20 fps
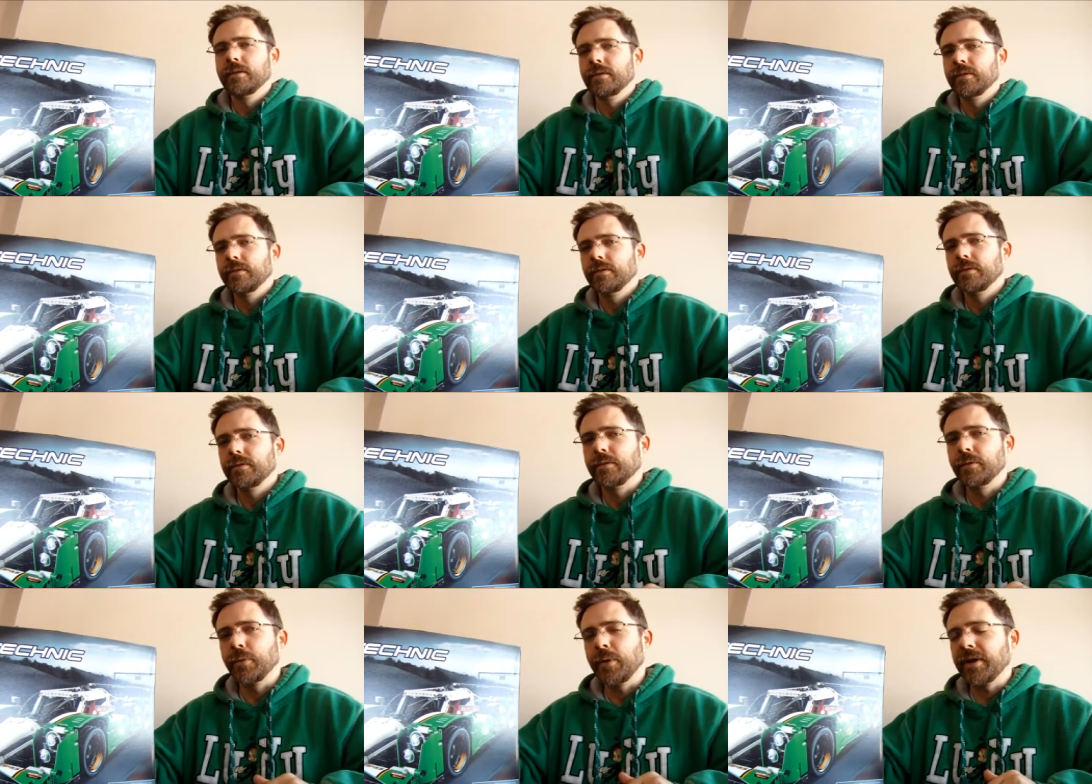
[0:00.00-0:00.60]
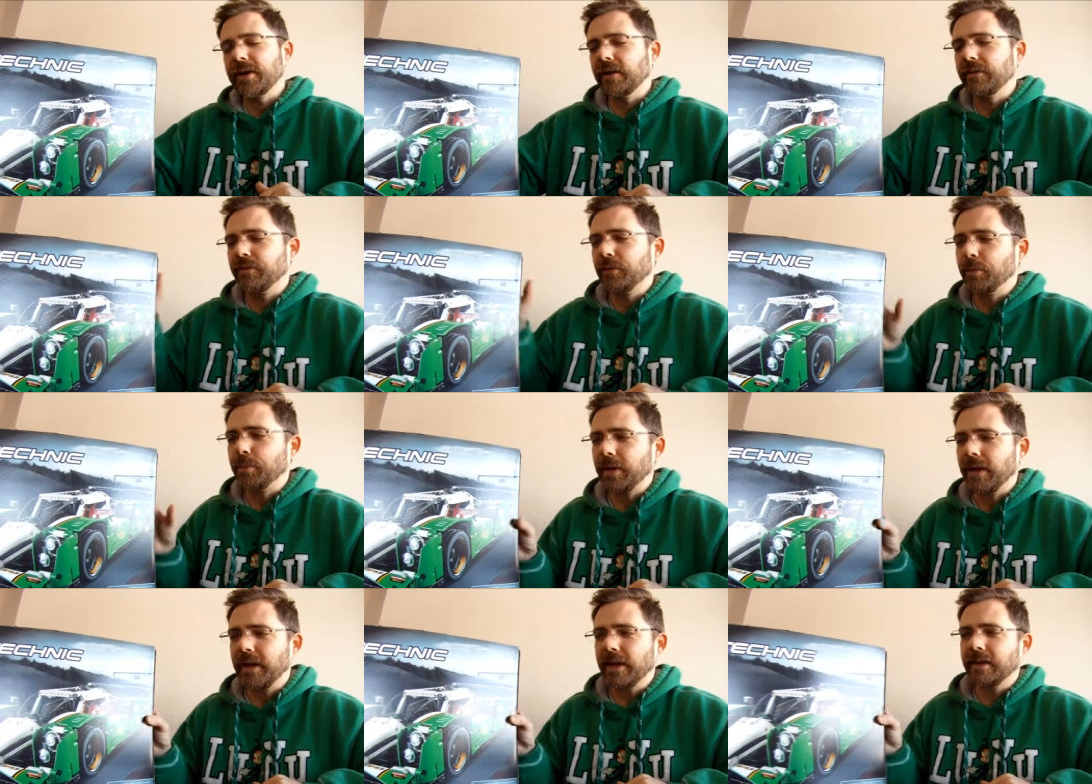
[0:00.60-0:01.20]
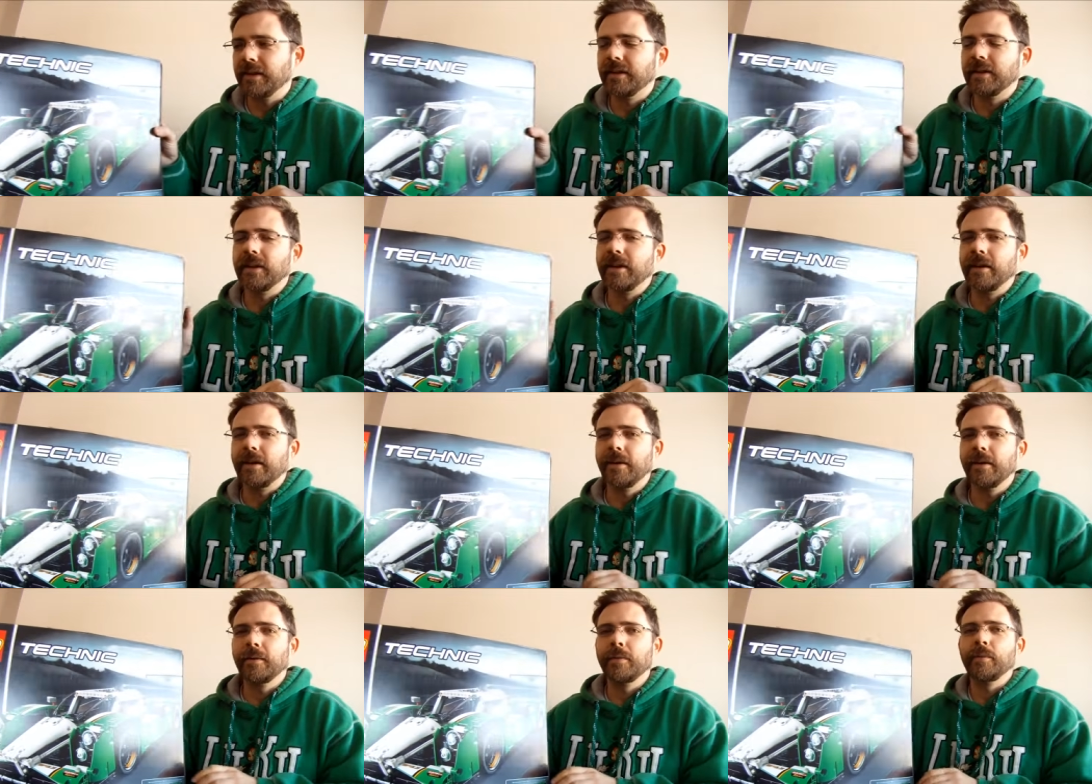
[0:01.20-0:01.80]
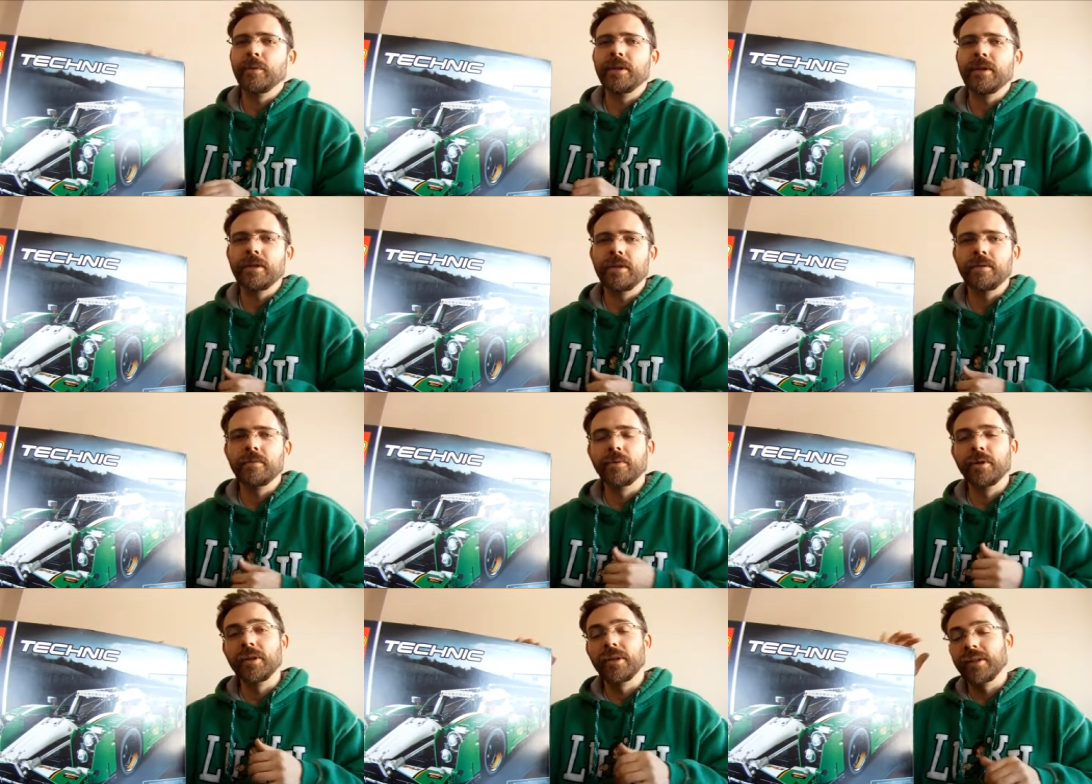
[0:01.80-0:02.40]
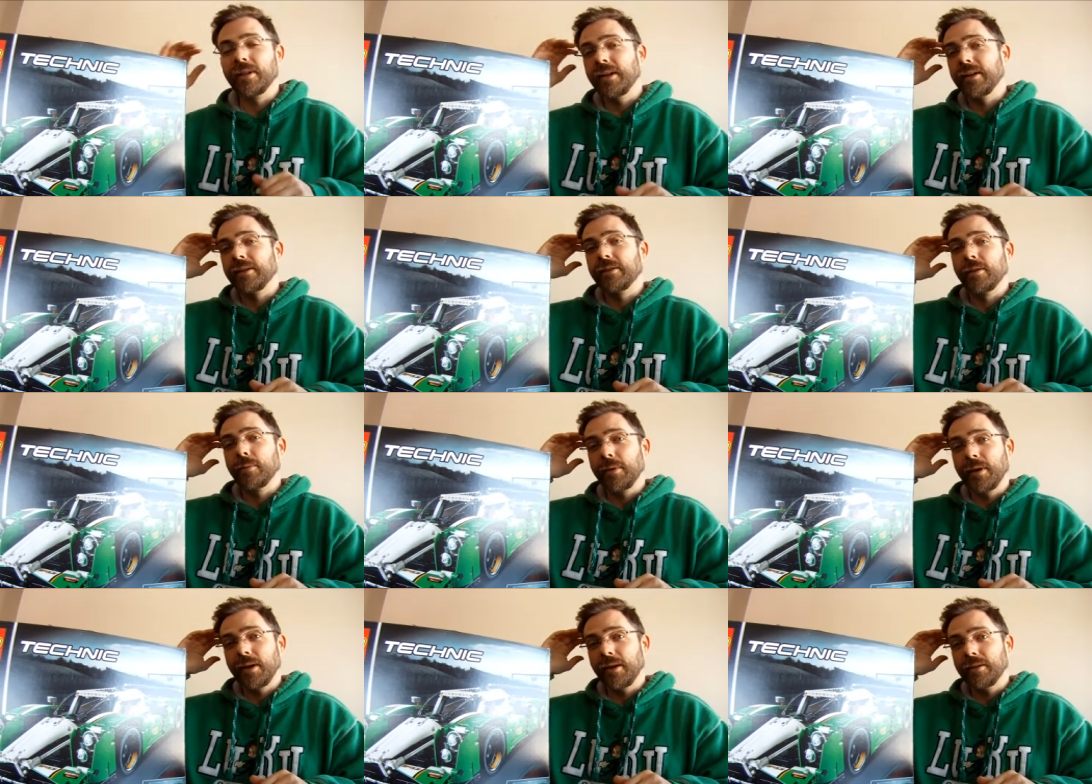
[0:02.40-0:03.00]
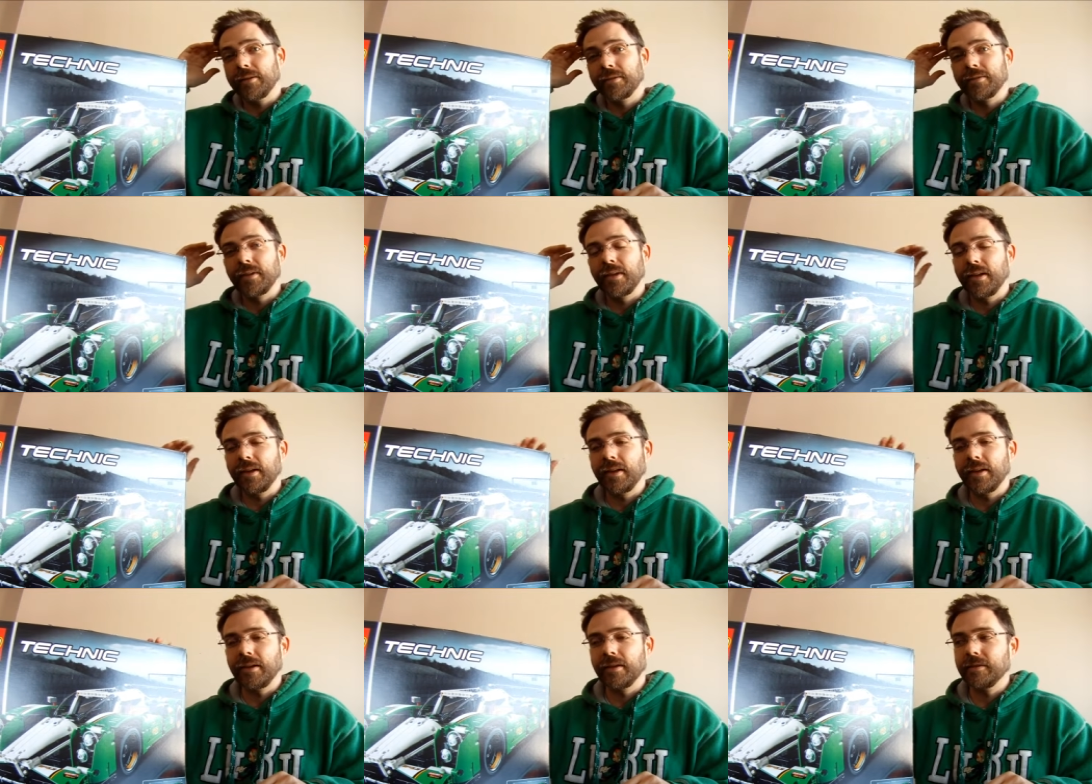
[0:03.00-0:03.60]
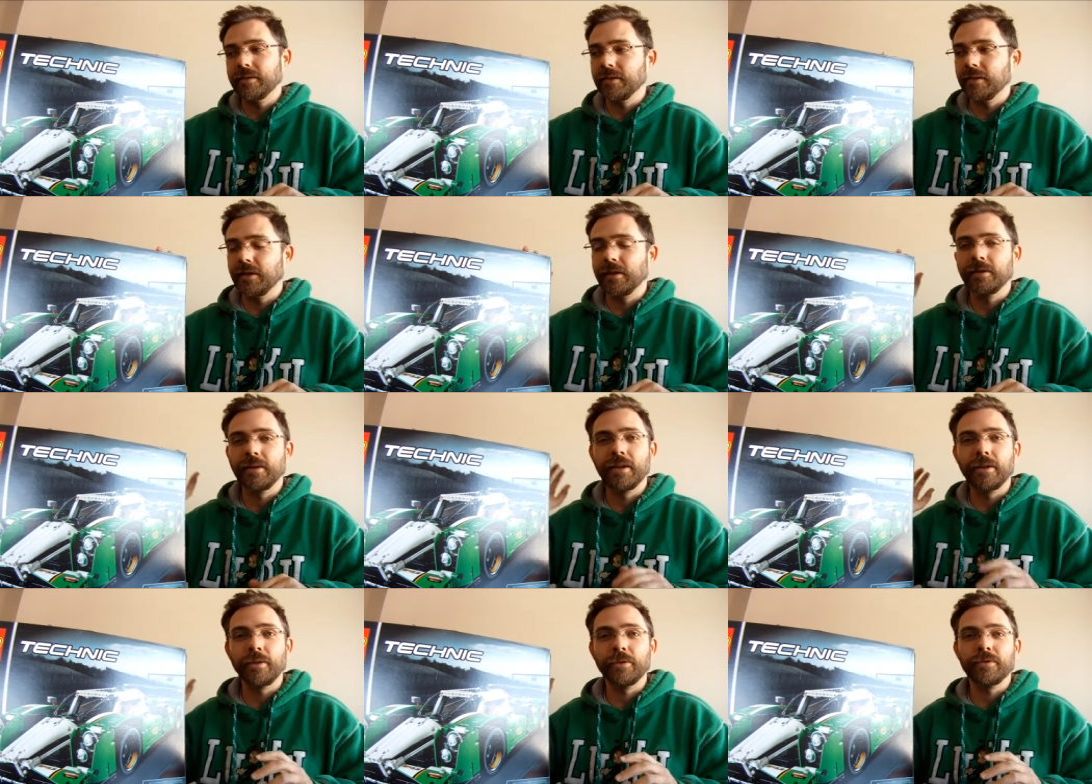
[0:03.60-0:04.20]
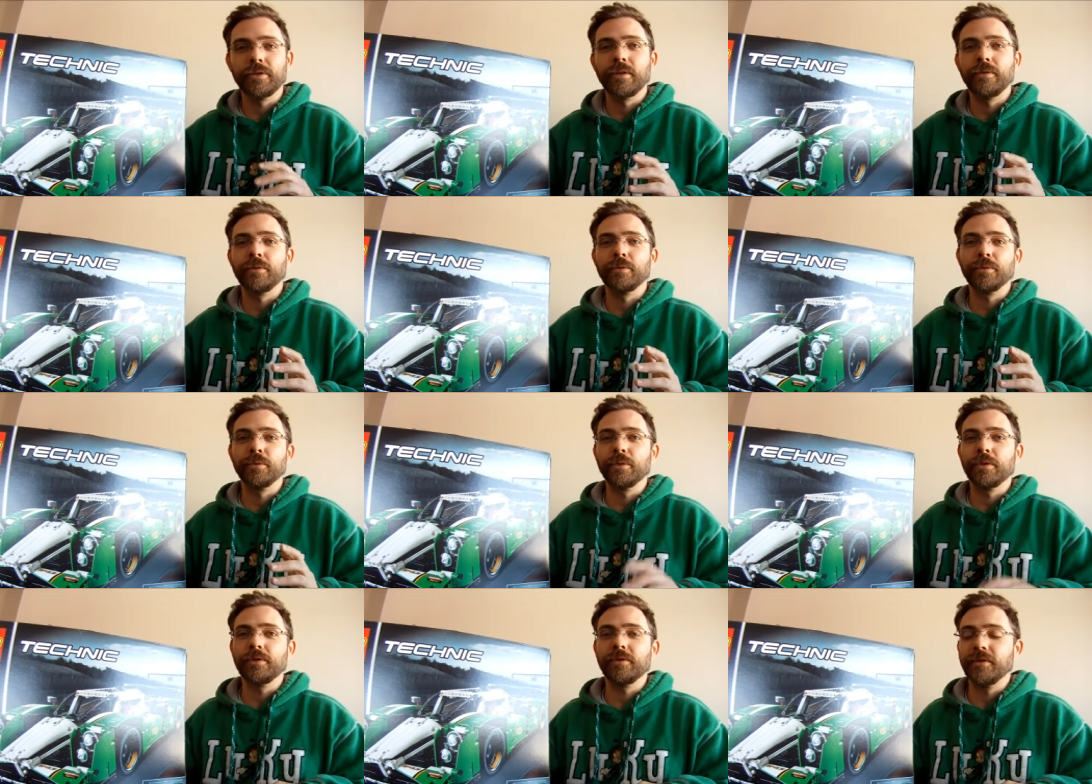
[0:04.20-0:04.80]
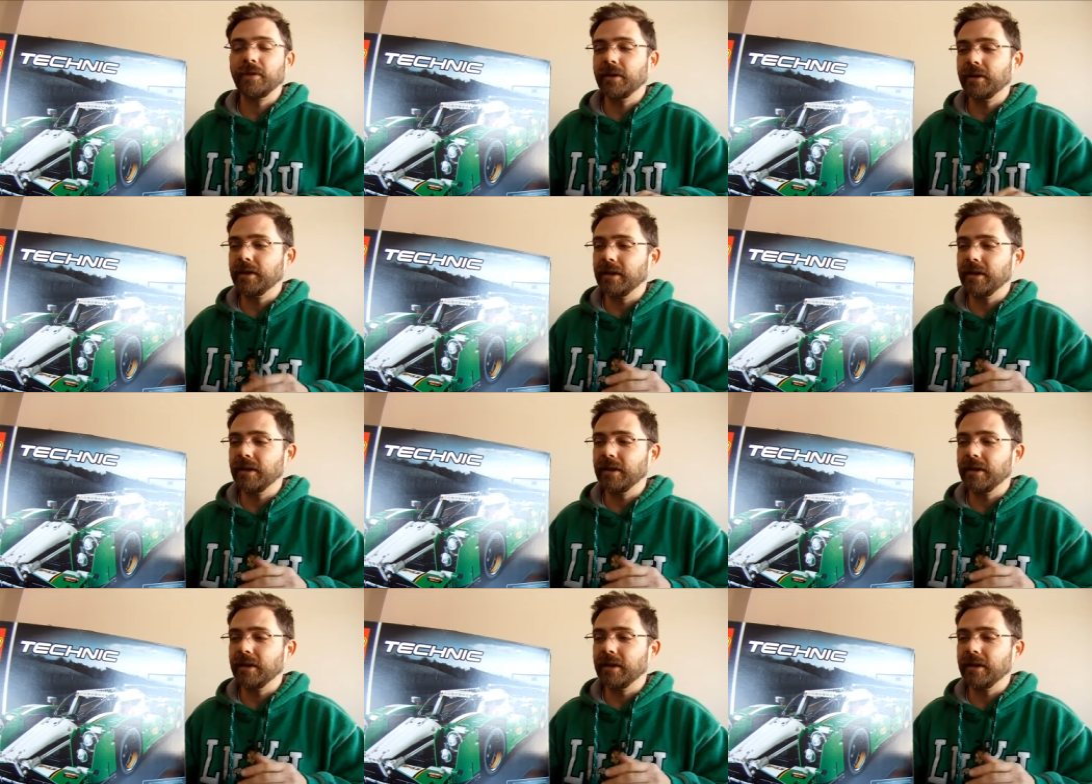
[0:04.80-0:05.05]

So right off the bat, we really like LeMans, and Lego stuff is really fun.